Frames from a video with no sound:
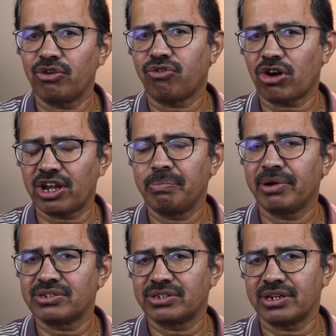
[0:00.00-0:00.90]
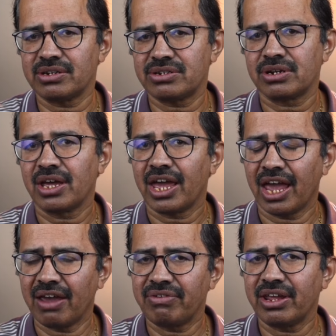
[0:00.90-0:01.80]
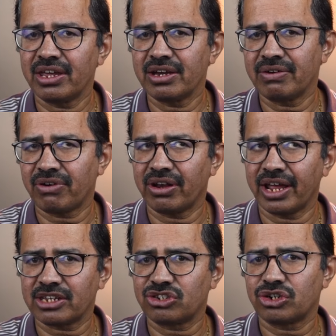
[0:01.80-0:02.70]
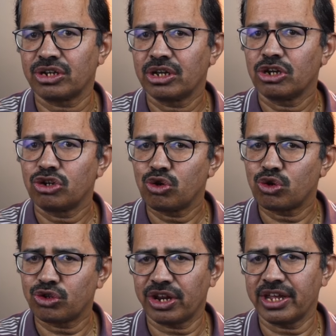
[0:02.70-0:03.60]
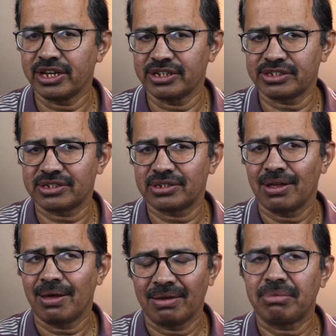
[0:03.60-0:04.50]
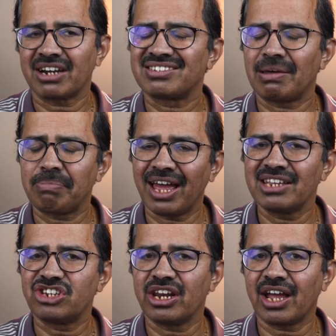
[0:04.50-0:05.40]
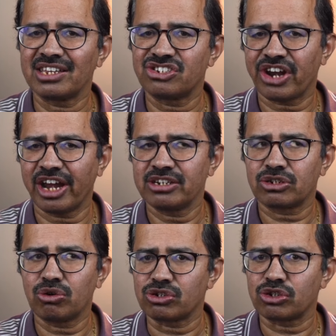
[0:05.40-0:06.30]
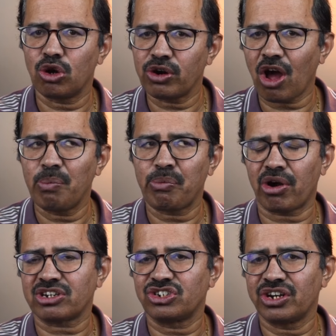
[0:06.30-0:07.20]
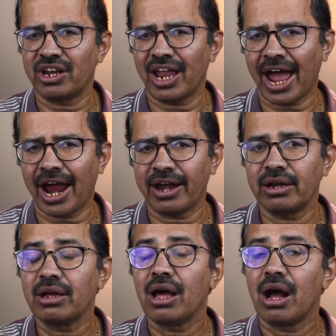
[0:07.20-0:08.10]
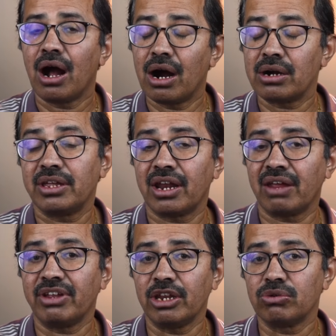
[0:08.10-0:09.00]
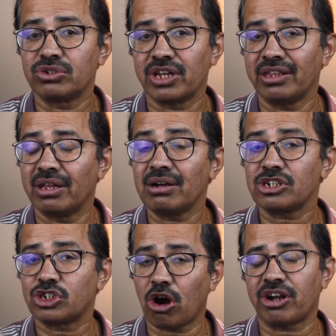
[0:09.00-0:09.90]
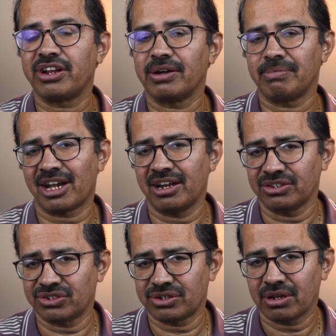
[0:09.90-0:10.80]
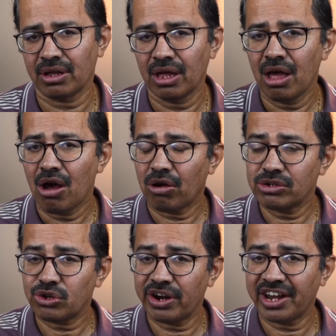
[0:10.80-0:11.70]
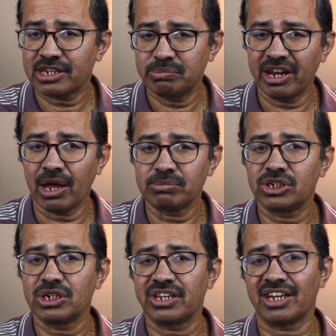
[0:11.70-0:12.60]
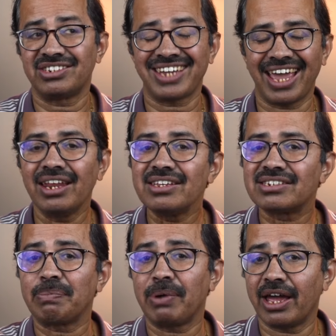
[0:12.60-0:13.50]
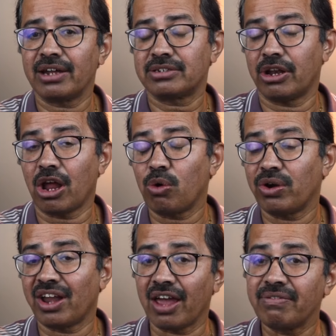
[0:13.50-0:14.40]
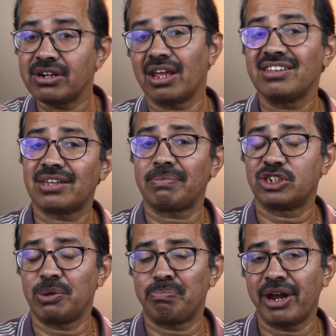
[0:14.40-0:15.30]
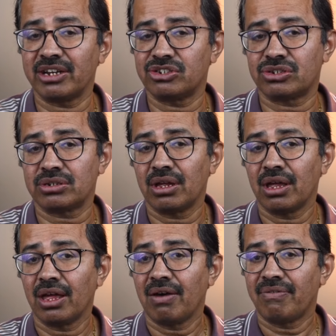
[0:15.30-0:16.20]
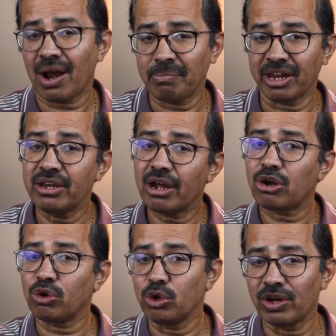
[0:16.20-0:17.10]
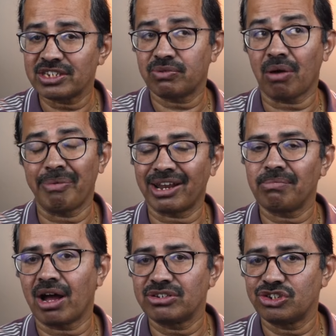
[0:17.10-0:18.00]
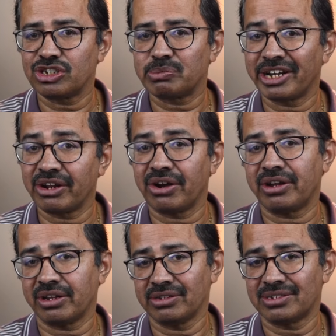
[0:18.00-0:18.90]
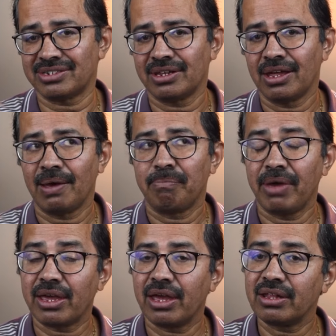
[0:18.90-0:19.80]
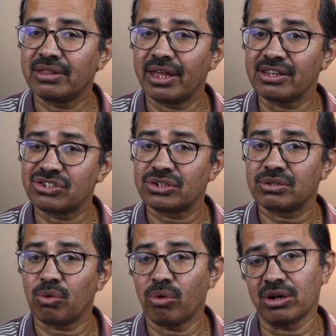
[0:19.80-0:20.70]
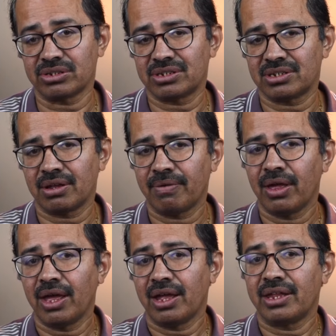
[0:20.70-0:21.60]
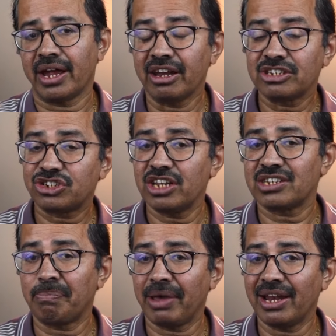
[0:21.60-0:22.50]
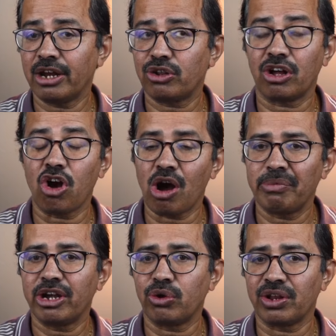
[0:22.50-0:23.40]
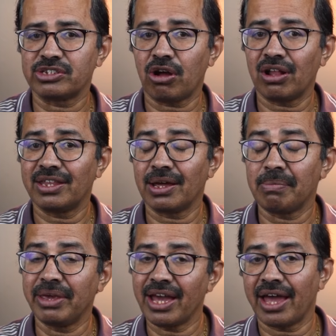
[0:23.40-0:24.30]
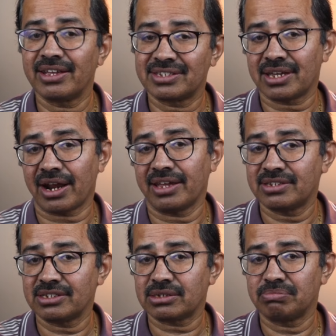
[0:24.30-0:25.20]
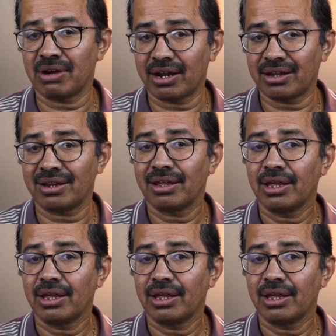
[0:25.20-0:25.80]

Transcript: to 40% every year for next 2 to 3 years, but supply chain constraints could slow down production and hurt their revenues in the short term at least. Also, it has been observed that Chinese suppliers are now diverting shipments from India to US for better margins, better returns, making things worse. The industry is appealing to the government to resolve the BIS crisis, but